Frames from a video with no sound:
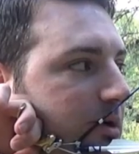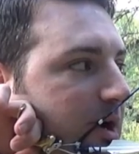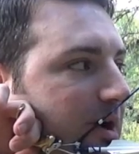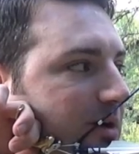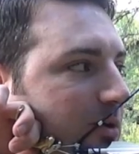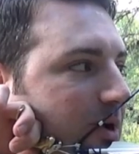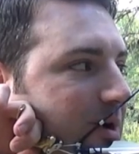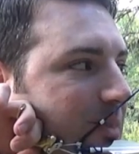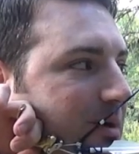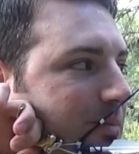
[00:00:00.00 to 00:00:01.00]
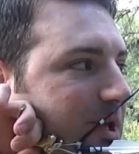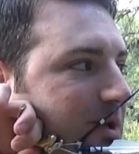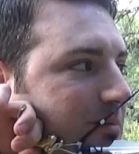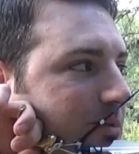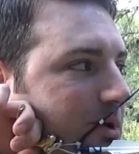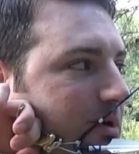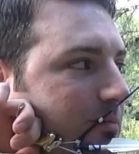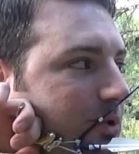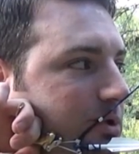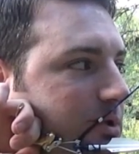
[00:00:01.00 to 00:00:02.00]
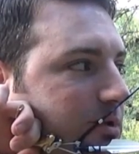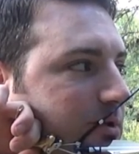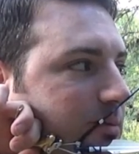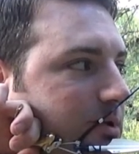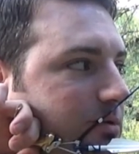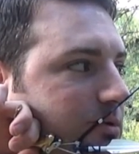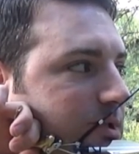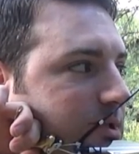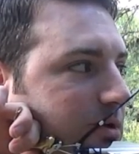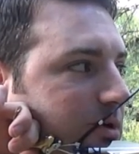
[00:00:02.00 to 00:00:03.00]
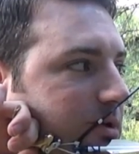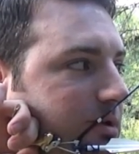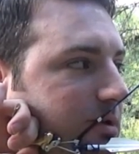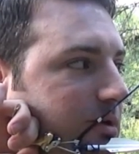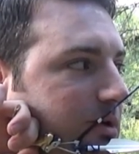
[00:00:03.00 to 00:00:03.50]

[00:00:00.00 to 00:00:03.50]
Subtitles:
I acquire my peep, push a little bit towards the target,